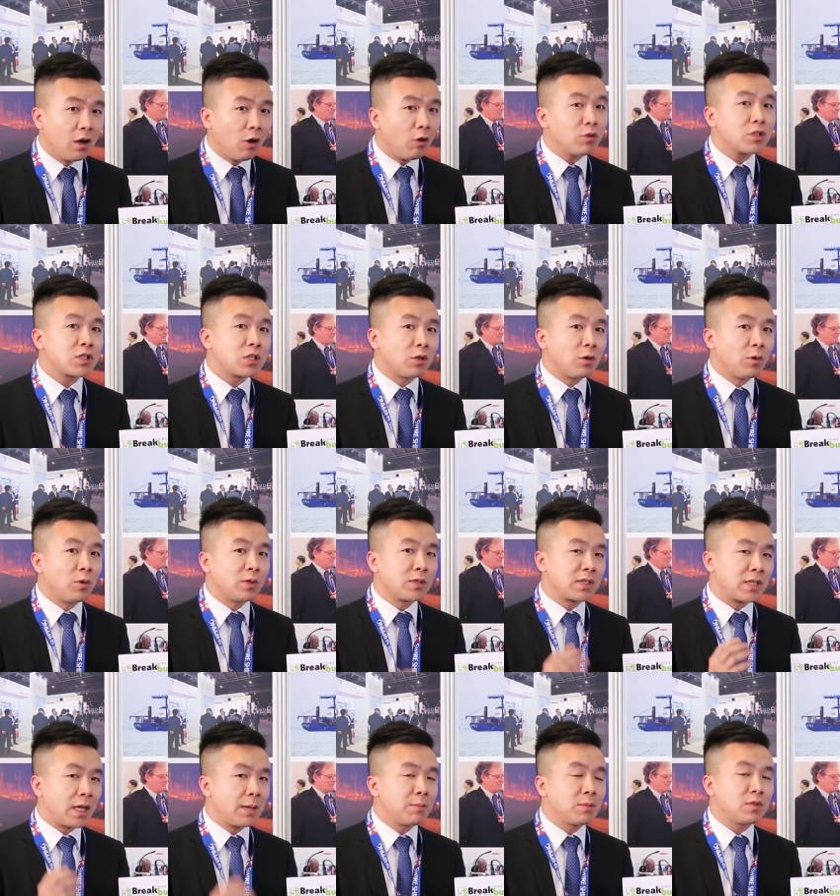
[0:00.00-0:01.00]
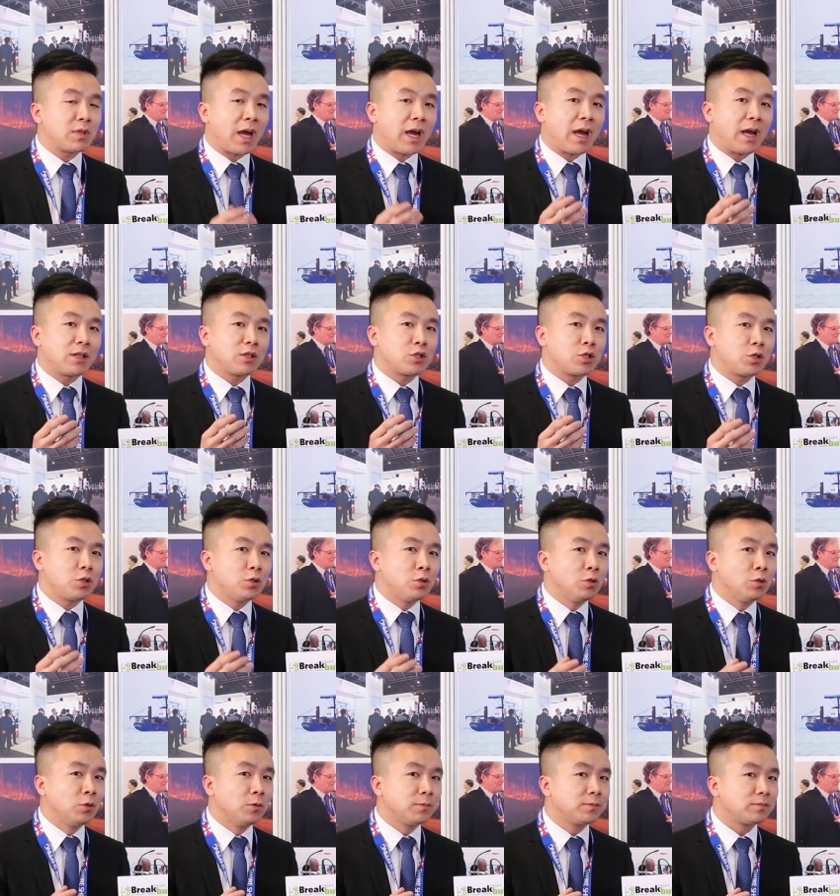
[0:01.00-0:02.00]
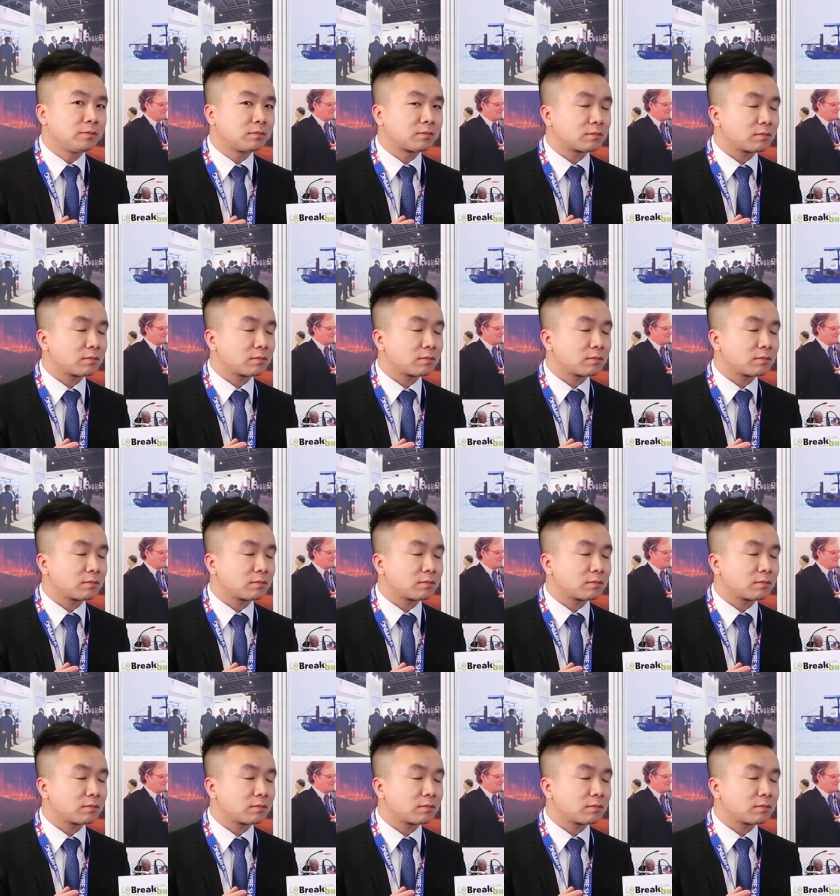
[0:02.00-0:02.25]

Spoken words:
Also, same to